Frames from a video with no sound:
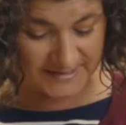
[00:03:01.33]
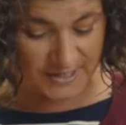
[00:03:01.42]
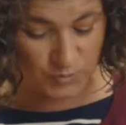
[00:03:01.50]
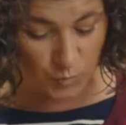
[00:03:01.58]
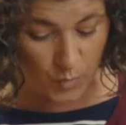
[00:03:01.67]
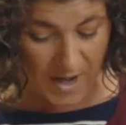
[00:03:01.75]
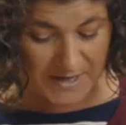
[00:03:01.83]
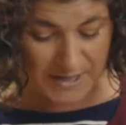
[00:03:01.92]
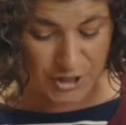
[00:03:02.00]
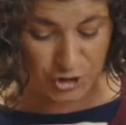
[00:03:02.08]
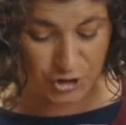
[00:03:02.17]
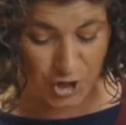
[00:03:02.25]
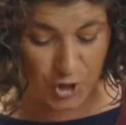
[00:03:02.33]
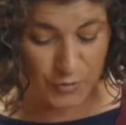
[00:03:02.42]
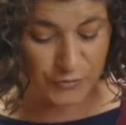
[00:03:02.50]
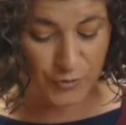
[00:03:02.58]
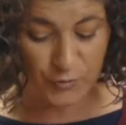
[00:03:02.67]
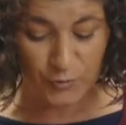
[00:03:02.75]
says, when he
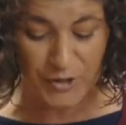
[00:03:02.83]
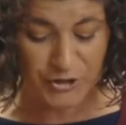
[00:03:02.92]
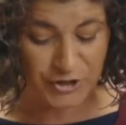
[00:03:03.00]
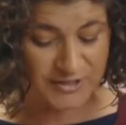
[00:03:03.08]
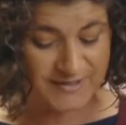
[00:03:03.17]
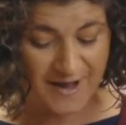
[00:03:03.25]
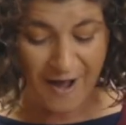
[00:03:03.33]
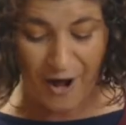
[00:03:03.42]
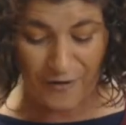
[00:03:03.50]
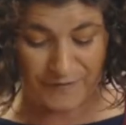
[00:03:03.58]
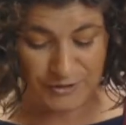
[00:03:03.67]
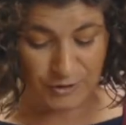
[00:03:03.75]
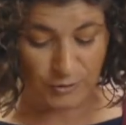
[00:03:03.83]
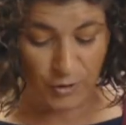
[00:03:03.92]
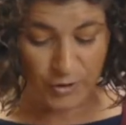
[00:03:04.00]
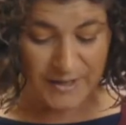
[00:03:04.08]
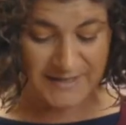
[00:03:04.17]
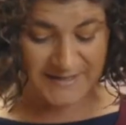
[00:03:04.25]
showed the riches of his
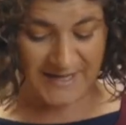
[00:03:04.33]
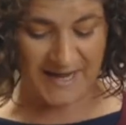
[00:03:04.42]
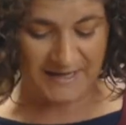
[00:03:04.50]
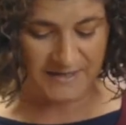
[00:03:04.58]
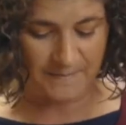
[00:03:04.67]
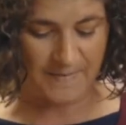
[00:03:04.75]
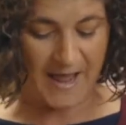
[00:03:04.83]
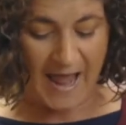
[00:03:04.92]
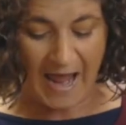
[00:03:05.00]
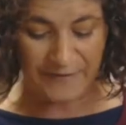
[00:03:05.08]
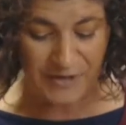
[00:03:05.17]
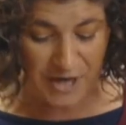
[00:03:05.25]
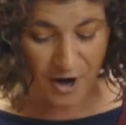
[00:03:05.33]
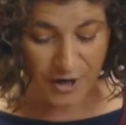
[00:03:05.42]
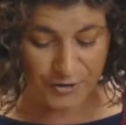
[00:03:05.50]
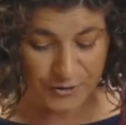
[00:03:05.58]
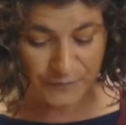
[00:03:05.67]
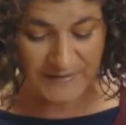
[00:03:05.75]
glorious kingdom and the
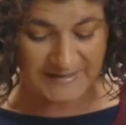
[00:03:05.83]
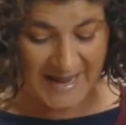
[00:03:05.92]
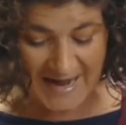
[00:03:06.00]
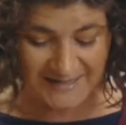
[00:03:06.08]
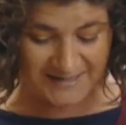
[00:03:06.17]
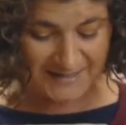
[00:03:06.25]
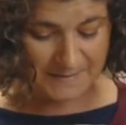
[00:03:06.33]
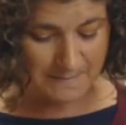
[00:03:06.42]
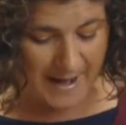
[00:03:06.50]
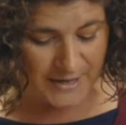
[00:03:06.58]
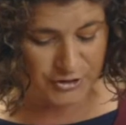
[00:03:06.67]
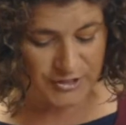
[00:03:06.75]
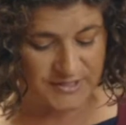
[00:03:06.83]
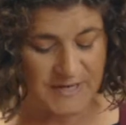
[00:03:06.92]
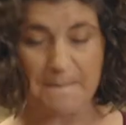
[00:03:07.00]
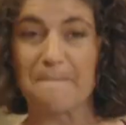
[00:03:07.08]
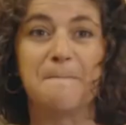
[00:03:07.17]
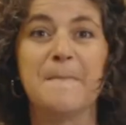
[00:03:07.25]
honor of his excellent
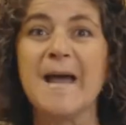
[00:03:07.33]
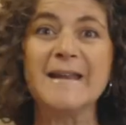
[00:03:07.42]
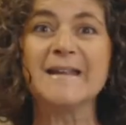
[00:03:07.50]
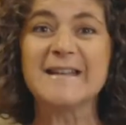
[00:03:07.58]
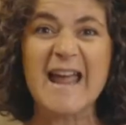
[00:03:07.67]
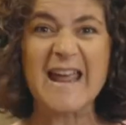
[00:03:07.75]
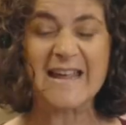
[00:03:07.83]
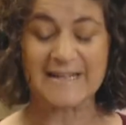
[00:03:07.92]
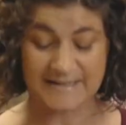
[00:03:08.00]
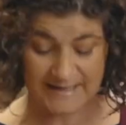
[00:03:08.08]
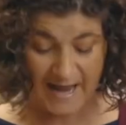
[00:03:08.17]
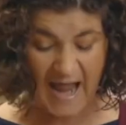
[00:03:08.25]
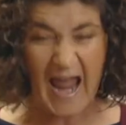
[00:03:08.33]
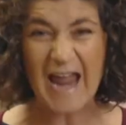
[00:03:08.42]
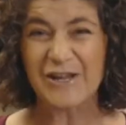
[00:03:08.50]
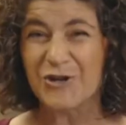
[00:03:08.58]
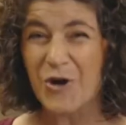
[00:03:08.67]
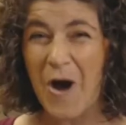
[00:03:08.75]
majesty many days.
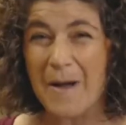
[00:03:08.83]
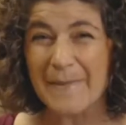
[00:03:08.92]
And you know how